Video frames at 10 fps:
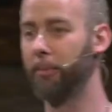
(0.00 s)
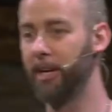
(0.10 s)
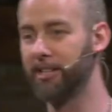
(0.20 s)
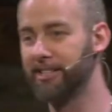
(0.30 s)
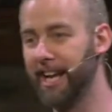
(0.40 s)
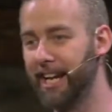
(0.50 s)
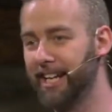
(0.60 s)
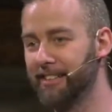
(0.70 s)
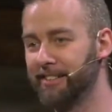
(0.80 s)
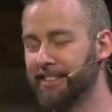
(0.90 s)
here in a
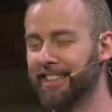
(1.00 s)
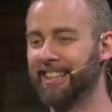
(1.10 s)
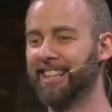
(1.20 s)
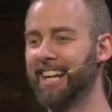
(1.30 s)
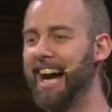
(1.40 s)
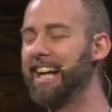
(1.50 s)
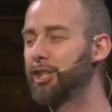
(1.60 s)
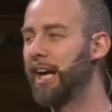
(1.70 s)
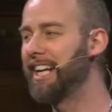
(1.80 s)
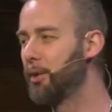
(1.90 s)
second. I
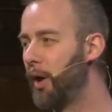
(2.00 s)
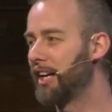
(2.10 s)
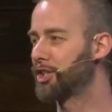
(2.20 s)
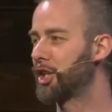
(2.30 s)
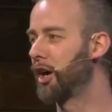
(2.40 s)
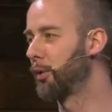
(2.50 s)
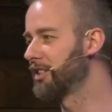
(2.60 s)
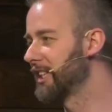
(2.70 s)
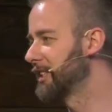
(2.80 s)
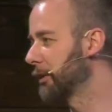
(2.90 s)
tried to watch Star
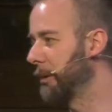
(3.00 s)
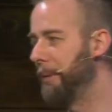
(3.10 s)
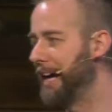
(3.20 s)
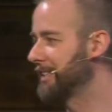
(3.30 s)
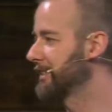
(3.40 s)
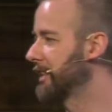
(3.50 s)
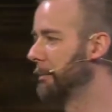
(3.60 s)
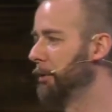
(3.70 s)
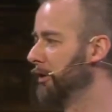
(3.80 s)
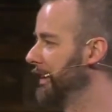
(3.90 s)
Wars. They took me back to
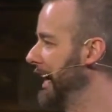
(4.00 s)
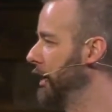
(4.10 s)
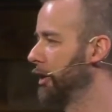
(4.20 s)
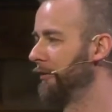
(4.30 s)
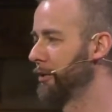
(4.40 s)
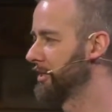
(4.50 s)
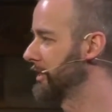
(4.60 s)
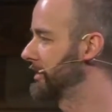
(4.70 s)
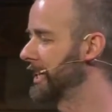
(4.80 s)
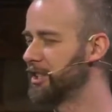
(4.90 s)
some movie. I don't know if it was the
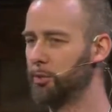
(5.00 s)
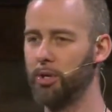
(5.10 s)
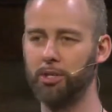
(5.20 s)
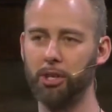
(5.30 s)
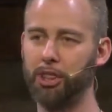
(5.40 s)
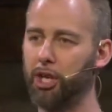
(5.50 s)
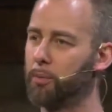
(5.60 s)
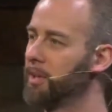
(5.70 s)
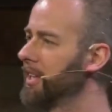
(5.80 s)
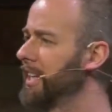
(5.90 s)
6th one or the 3rd
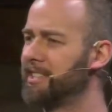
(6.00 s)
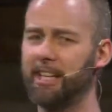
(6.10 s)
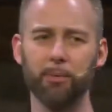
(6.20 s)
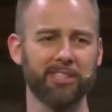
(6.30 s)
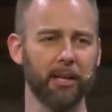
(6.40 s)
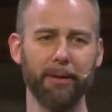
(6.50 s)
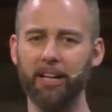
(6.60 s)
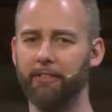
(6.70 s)
one that they said was somehow the